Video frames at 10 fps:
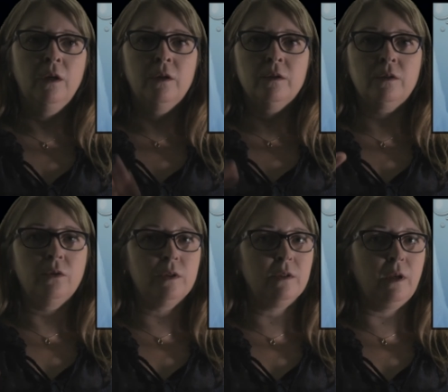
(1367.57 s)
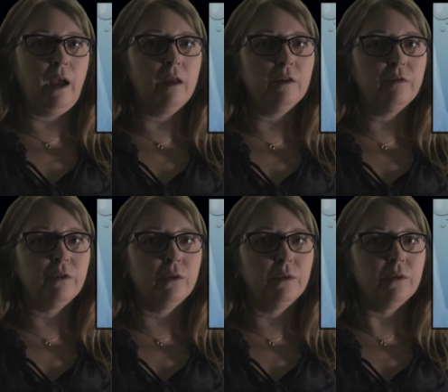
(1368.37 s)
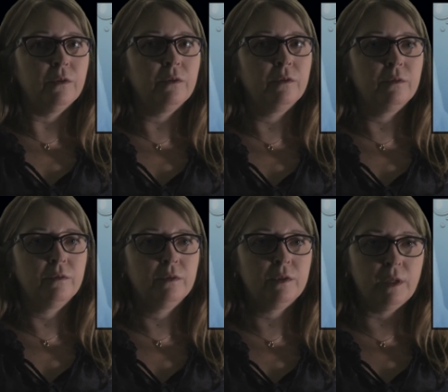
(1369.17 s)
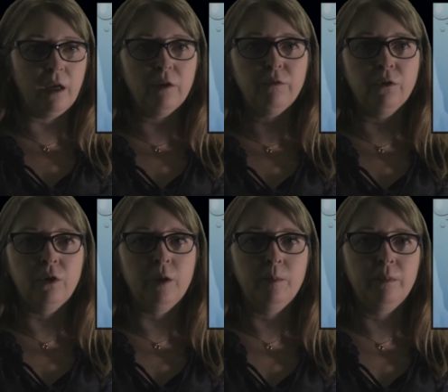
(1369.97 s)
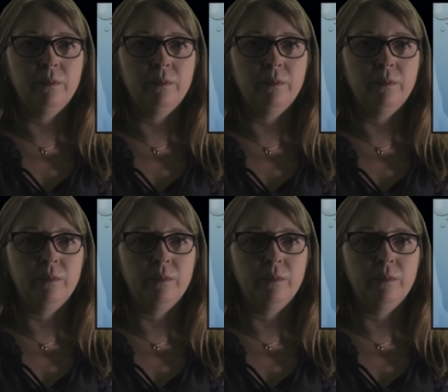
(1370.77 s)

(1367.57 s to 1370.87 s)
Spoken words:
So it's an allophone. It's not a phoneme.